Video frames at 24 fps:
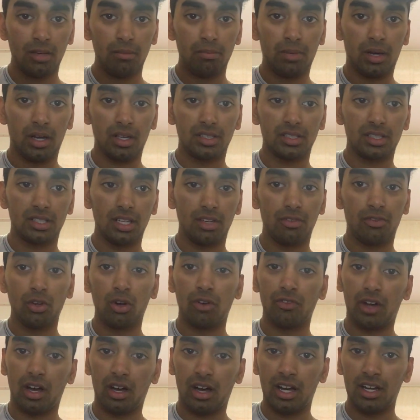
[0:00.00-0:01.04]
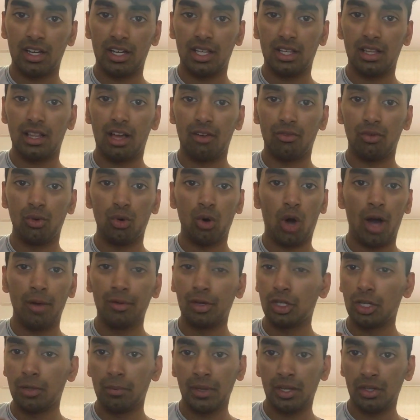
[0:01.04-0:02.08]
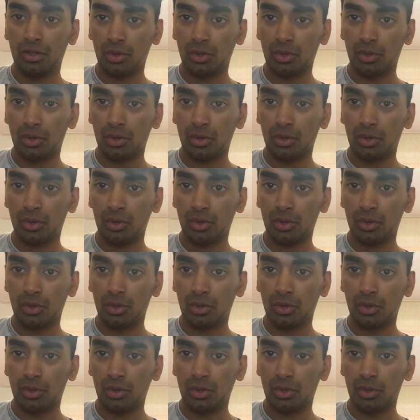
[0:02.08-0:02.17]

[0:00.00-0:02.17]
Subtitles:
But if you're of a higher level, I'm going to be